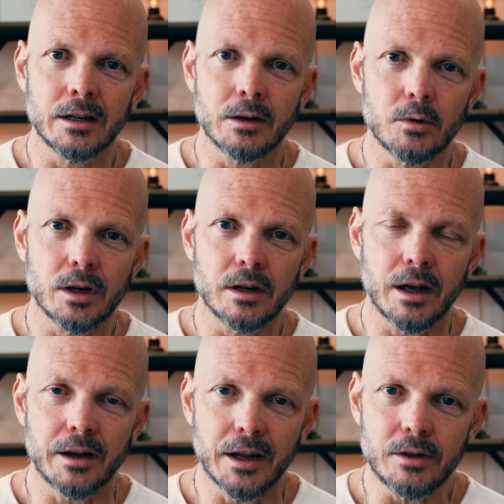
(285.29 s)
Now, where
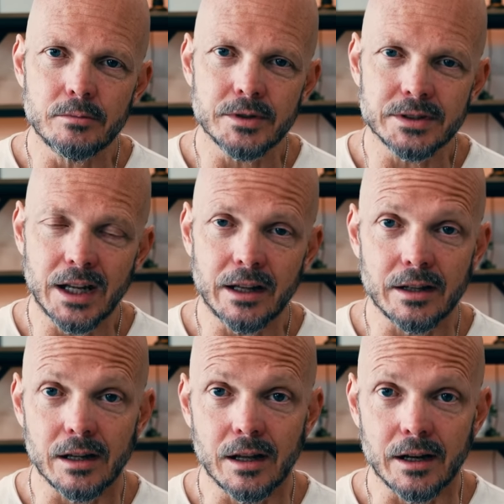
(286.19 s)
another mistake
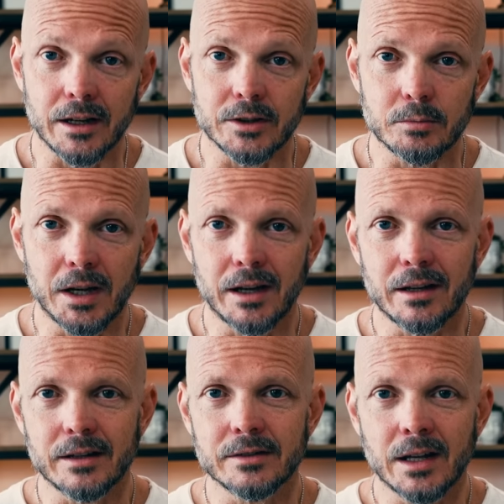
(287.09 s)
that a lot of guys
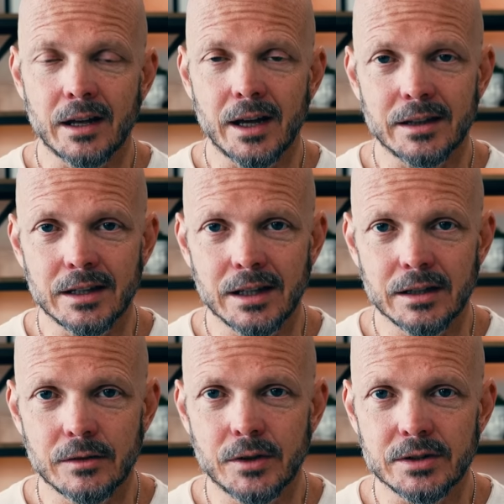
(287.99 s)
make is at the
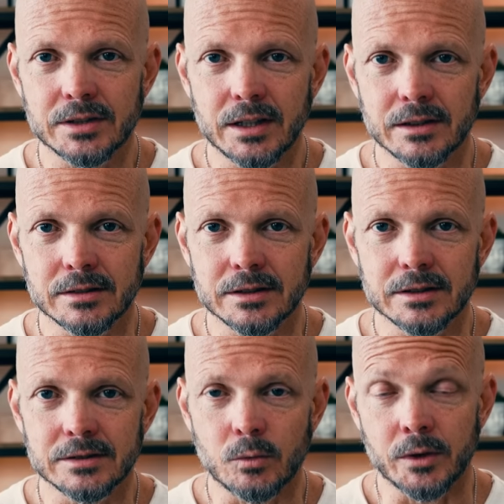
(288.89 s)
end of their
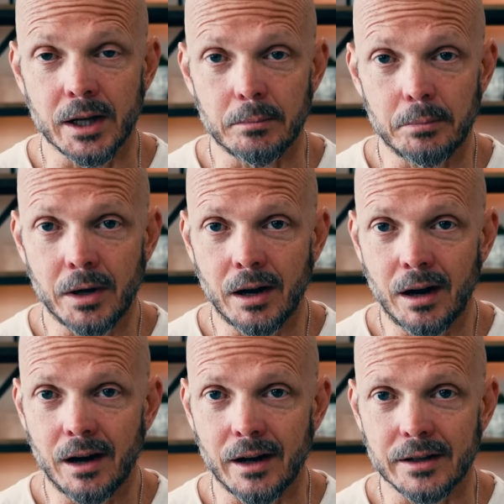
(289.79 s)
sentences, when they
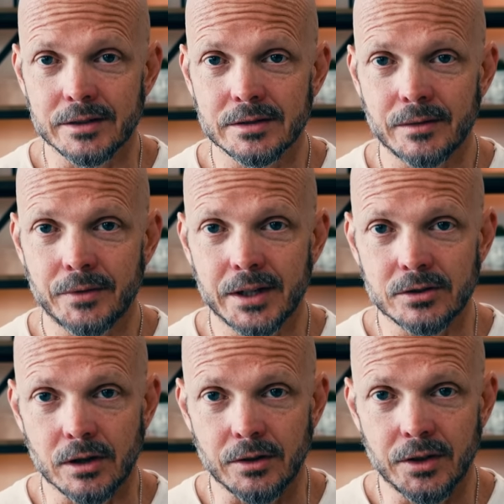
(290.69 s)
pause, they
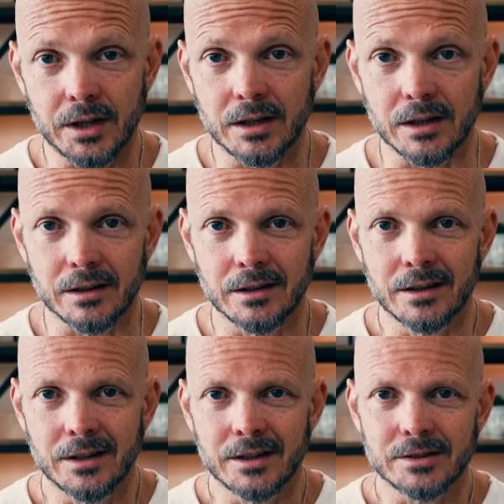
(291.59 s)
start thinking.
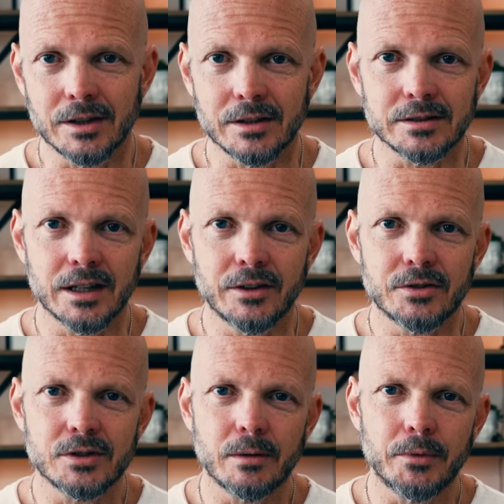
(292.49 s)
So they'll say,
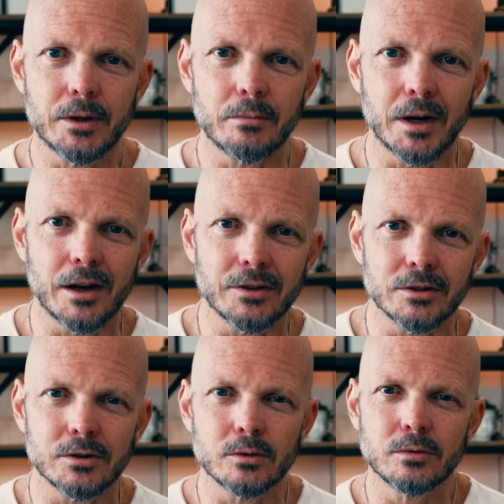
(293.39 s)
there's something about
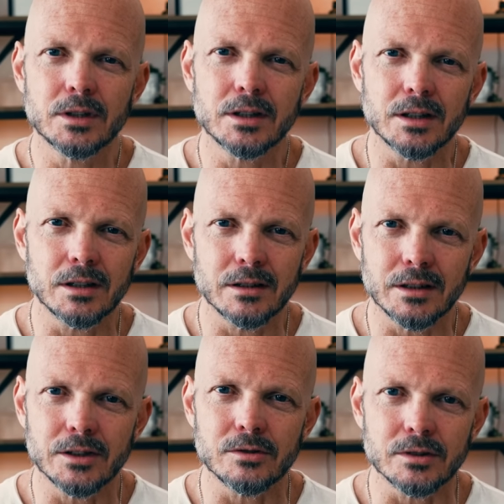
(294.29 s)
you, you're really
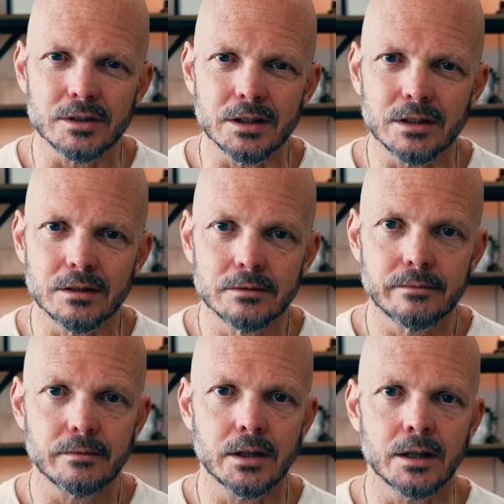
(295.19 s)
interesting.
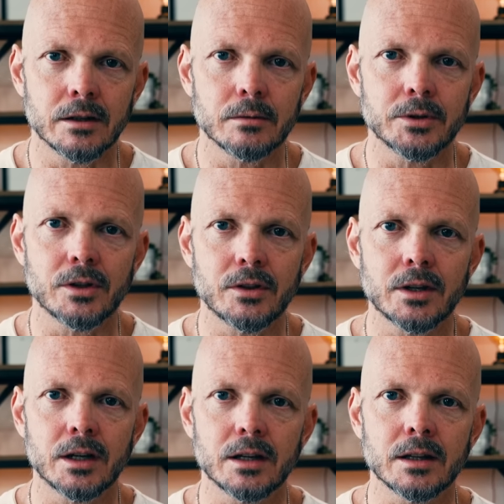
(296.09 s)
And they go up here to
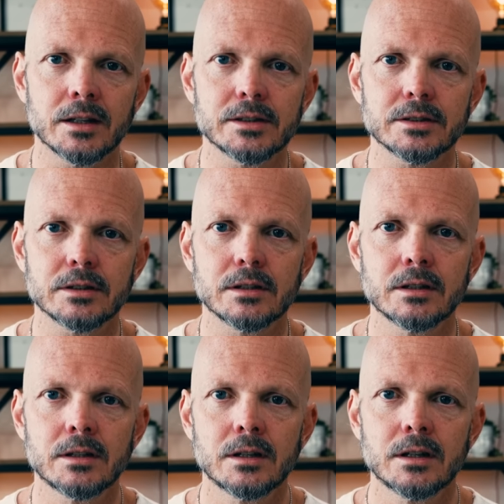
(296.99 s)
think and listen.
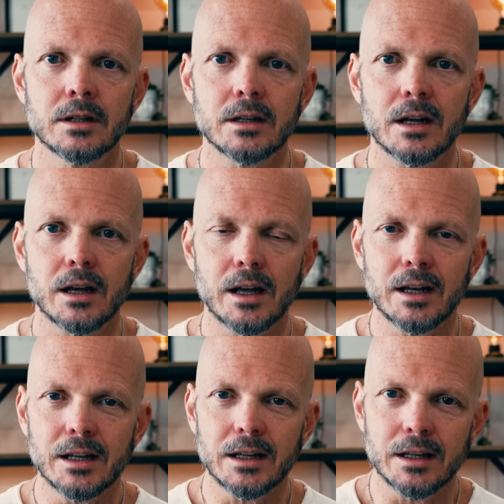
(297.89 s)

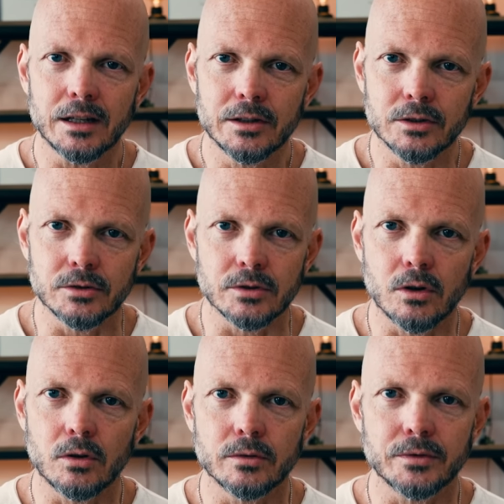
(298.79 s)
and it kills the
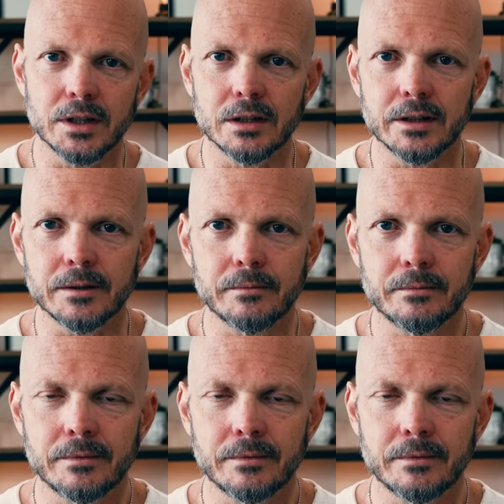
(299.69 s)
whole feeling.